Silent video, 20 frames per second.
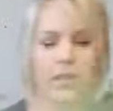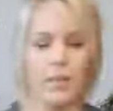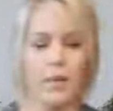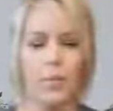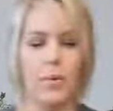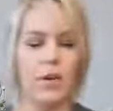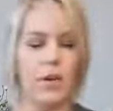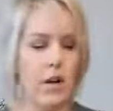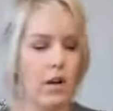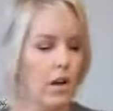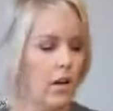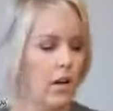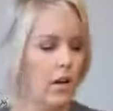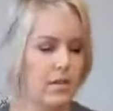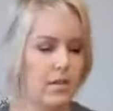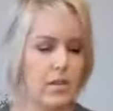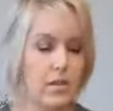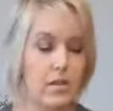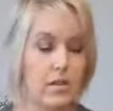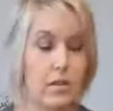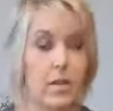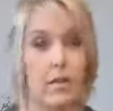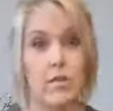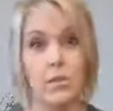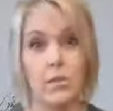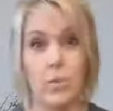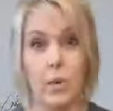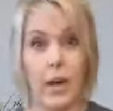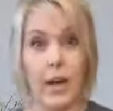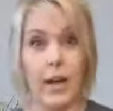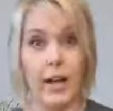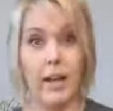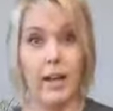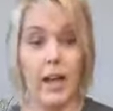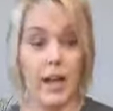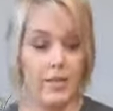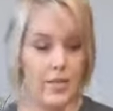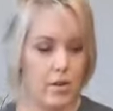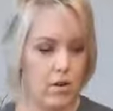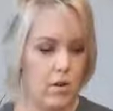we call a swag.
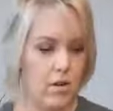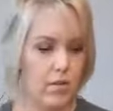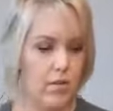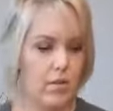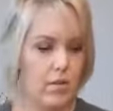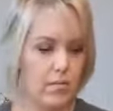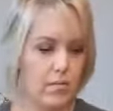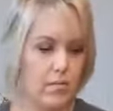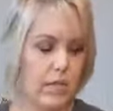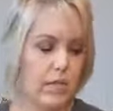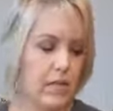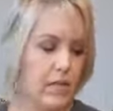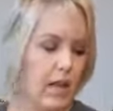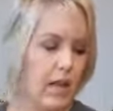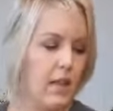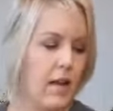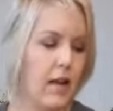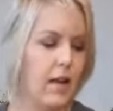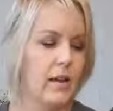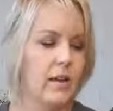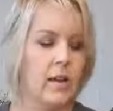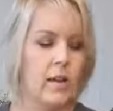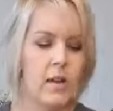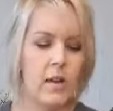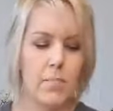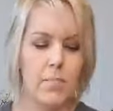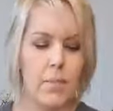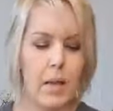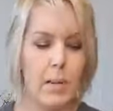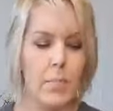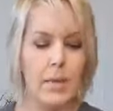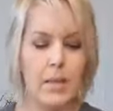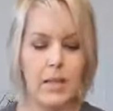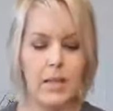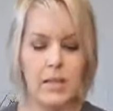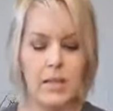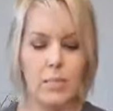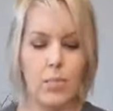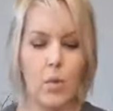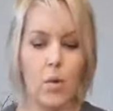Have you heard me say that? Maybe
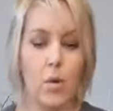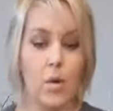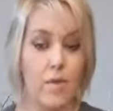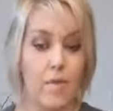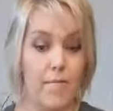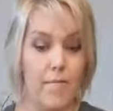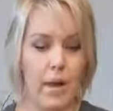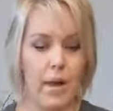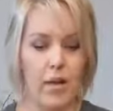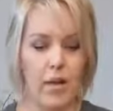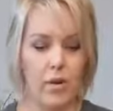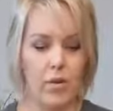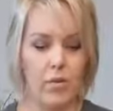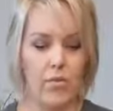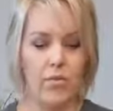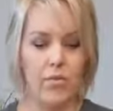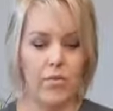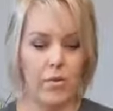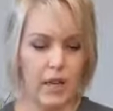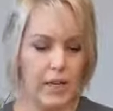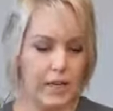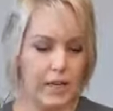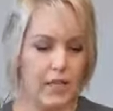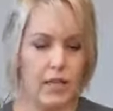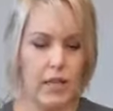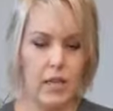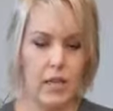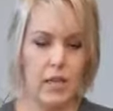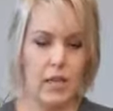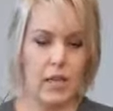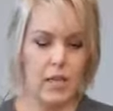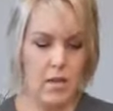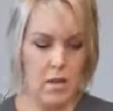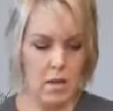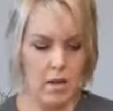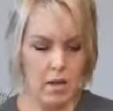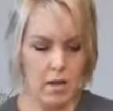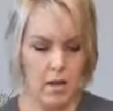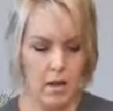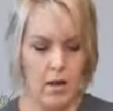it's more of my own phrasing.
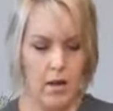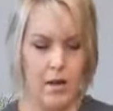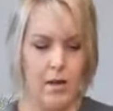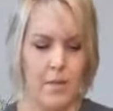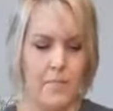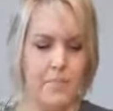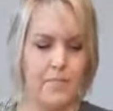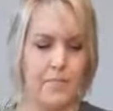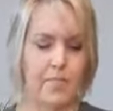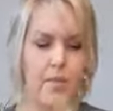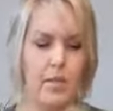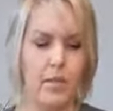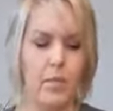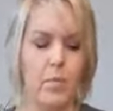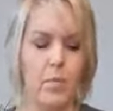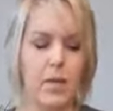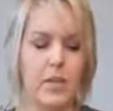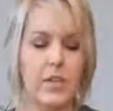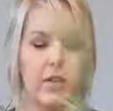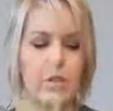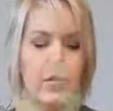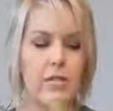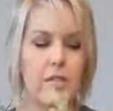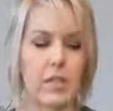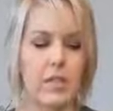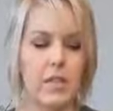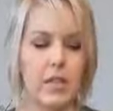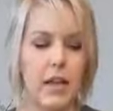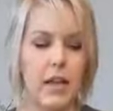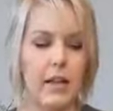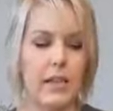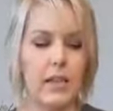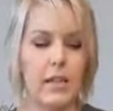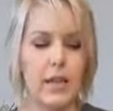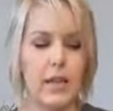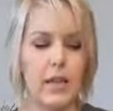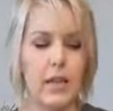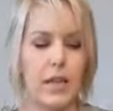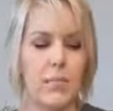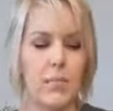We do designs
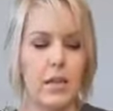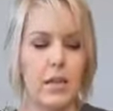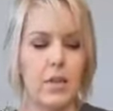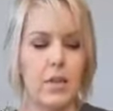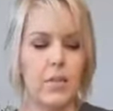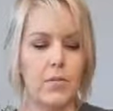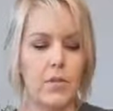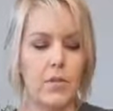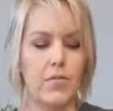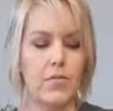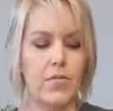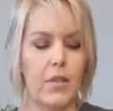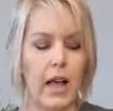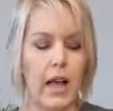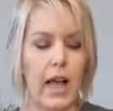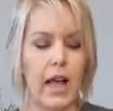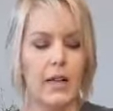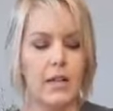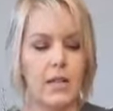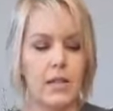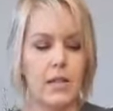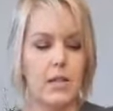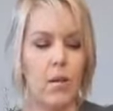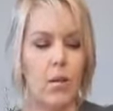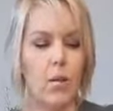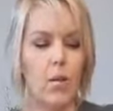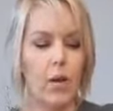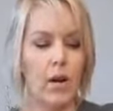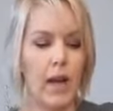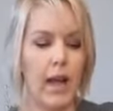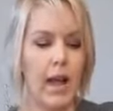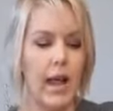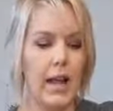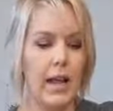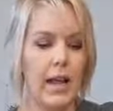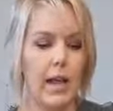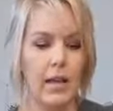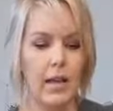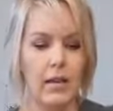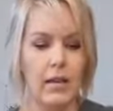that can be used flat or
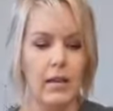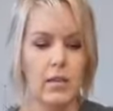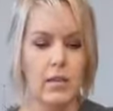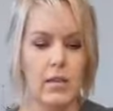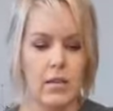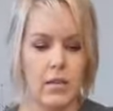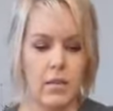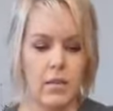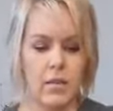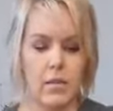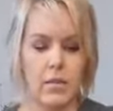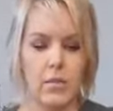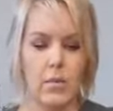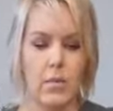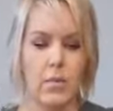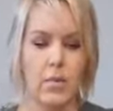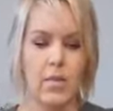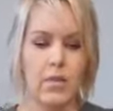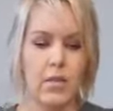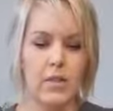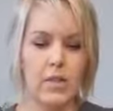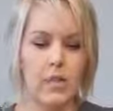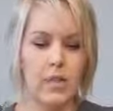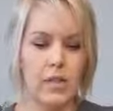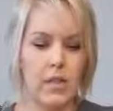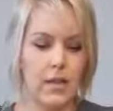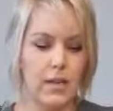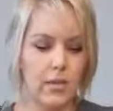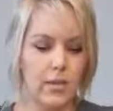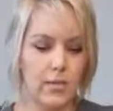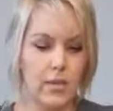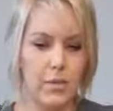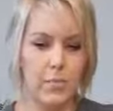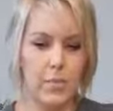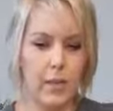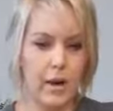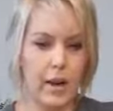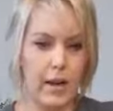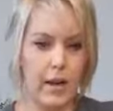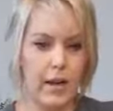hanging. So with this needle
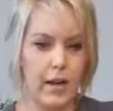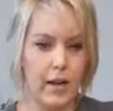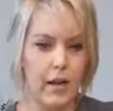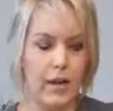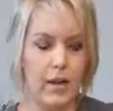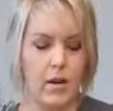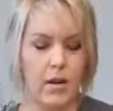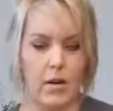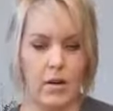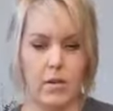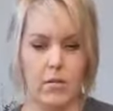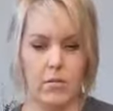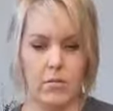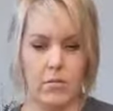spray here,